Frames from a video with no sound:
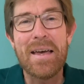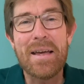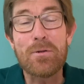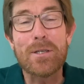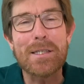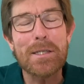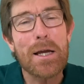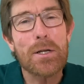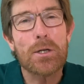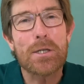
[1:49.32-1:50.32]
it was
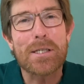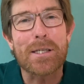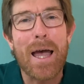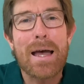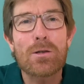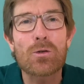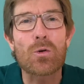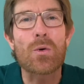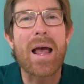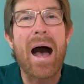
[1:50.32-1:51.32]
such a sad
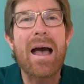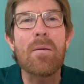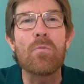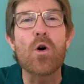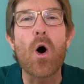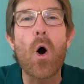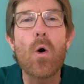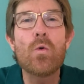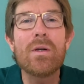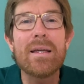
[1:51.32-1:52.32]
story. I am the
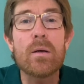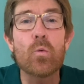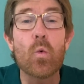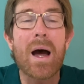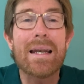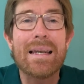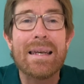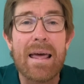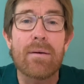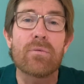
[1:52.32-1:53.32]
only one
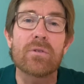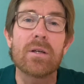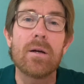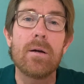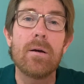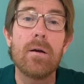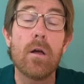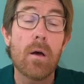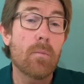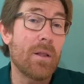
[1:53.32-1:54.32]
left.
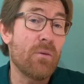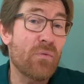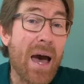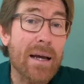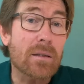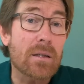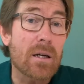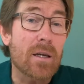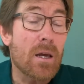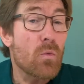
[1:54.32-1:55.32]
But in fact,
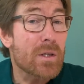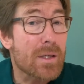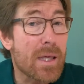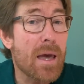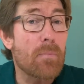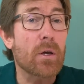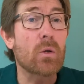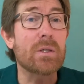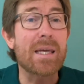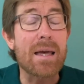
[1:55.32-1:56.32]
he was there
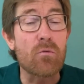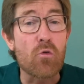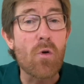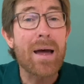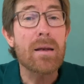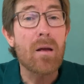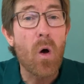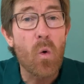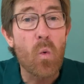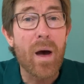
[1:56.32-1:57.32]
because he had run
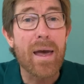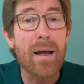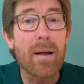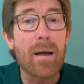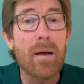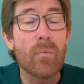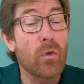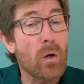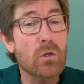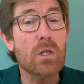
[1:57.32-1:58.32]
away,
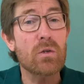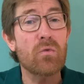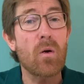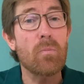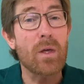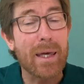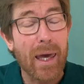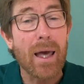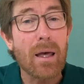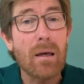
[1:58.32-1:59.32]
not just from the
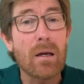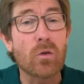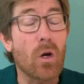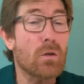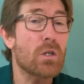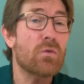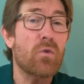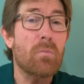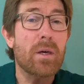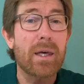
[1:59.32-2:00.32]
king, not just
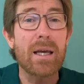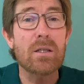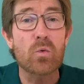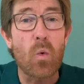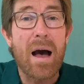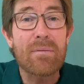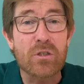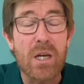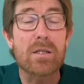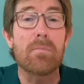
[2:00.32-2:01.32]
from the king's wife,
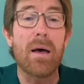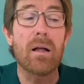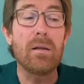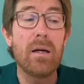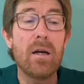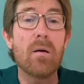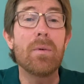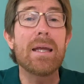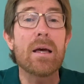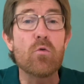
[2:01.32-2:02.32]
Jezebel,
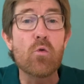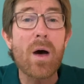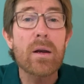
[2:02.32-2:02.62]
but he had run